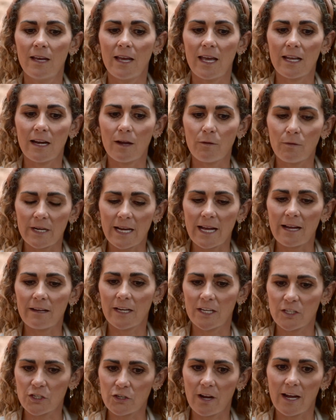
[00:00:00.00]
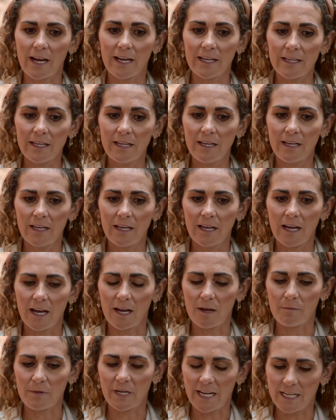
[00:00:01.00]
And I went out and I tried.
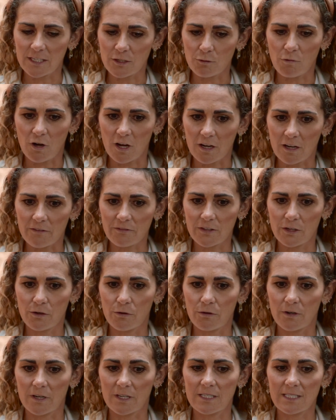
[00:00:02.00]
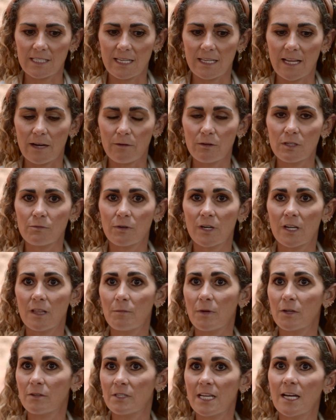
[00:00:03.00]
And I had to walk off the course. And that was one of the
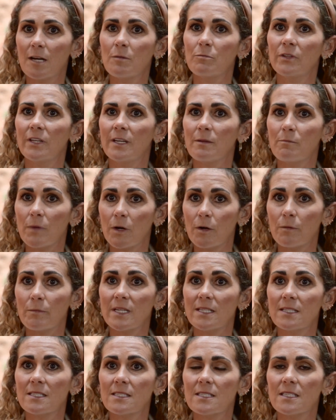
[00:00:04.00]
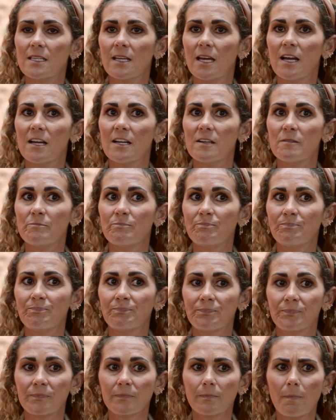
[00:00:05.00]
most humbling moments. And
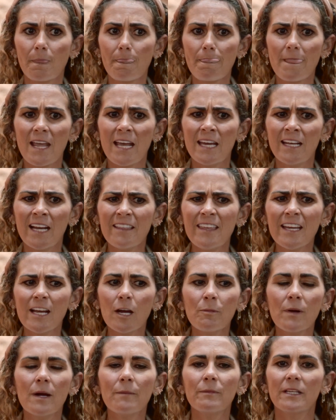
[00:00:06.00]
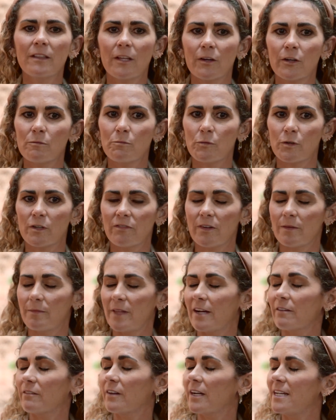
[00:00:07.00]
I think I probably learned more from
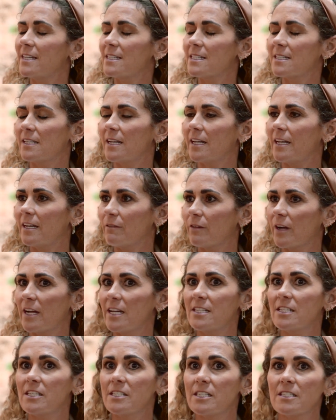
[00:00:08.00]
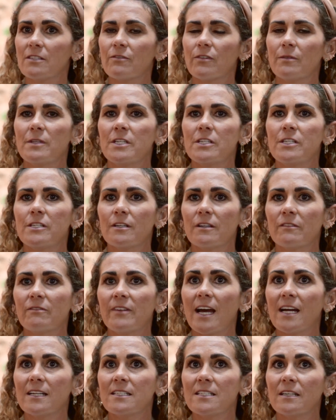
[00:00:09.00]
that race than any race, just from the sheer
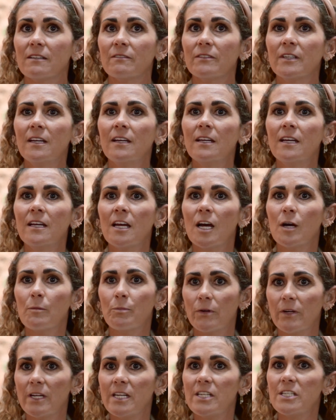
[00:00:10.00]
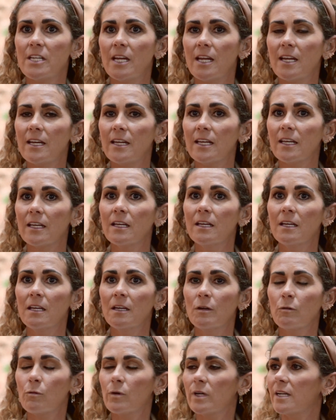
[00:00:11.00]
fact of appreciating
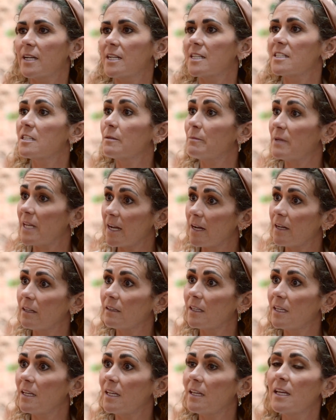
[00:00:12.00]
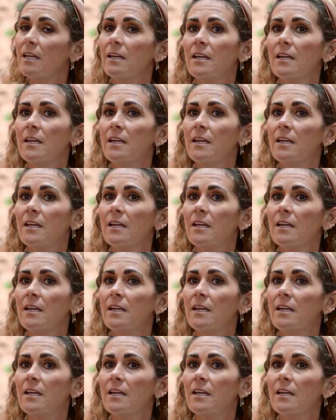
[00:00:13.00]
what it is to be healthy,